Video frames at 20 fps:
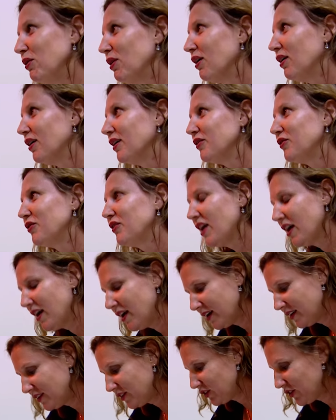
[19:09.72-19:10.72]
really? guys.
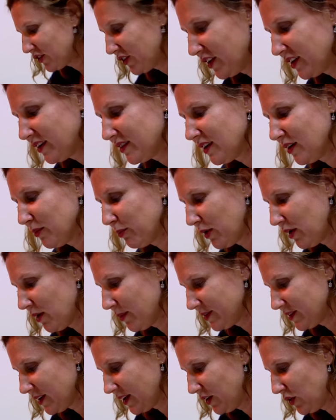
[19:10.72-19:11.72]
Yeah, just things like
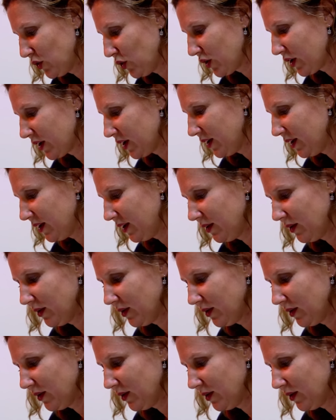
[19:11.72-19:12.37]
parmesan gnocchi,